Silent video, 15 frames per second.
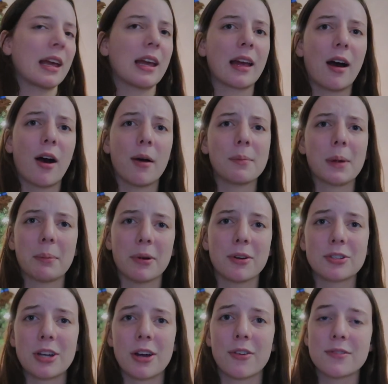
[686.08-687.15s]
on my
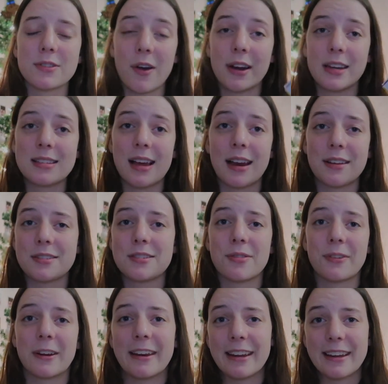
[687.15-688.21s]
bookshelf, so I decided to
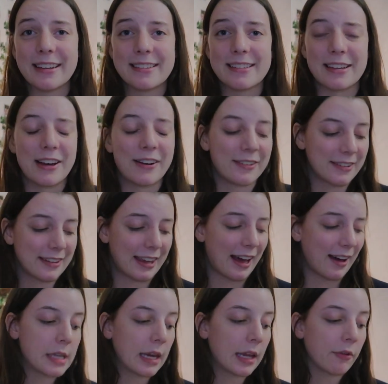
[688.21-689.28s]
read it. So yeah.
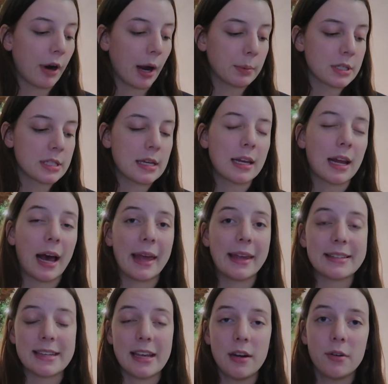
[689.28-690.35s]
Katie Robertson, I
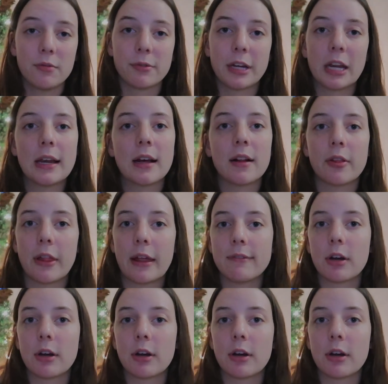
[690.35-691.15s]
did read Live